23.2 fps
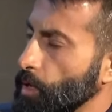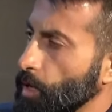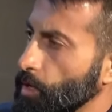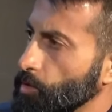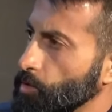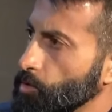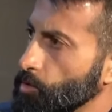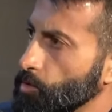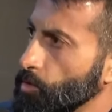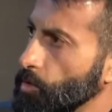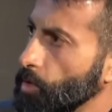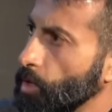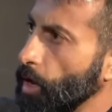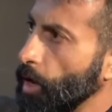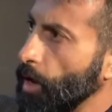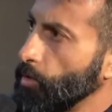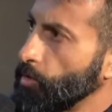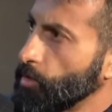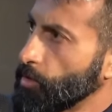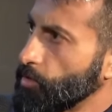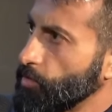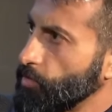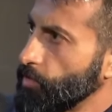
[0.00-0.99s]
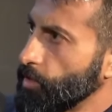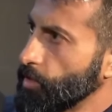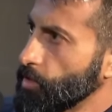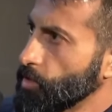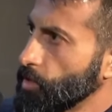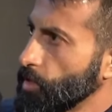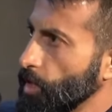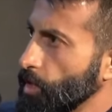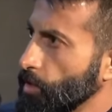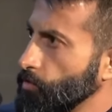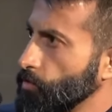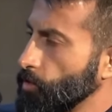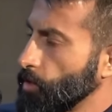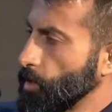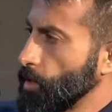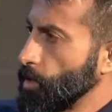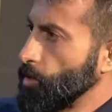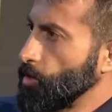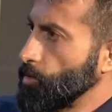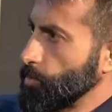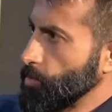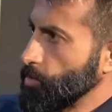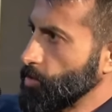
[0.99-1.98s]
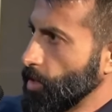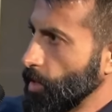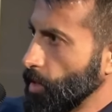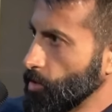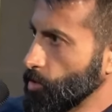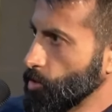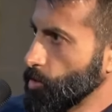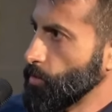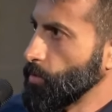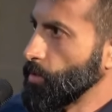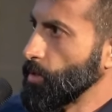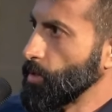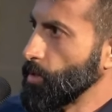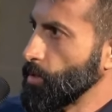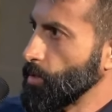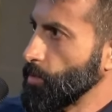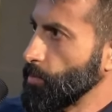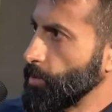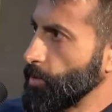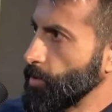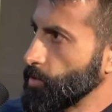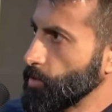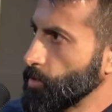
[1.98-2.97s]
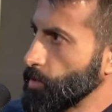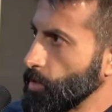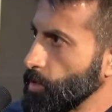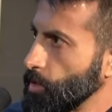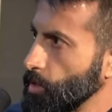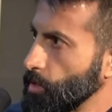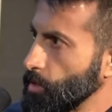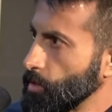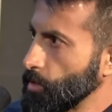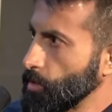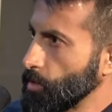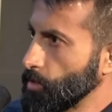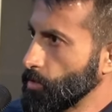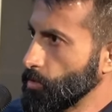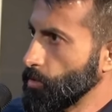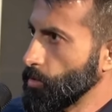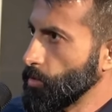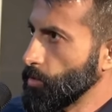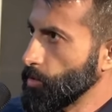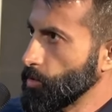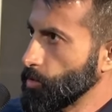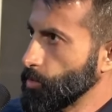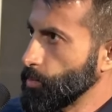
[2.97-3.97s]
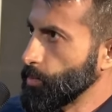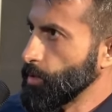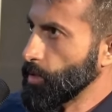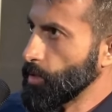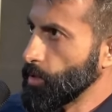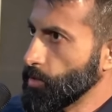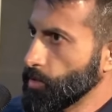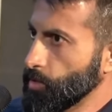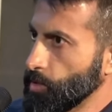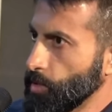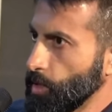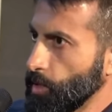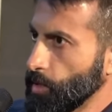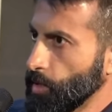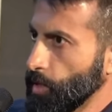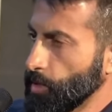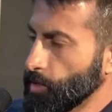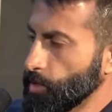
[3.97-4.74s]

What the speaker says: I don't know how it feels like for a homosexual in the Palestinian territories, but it's not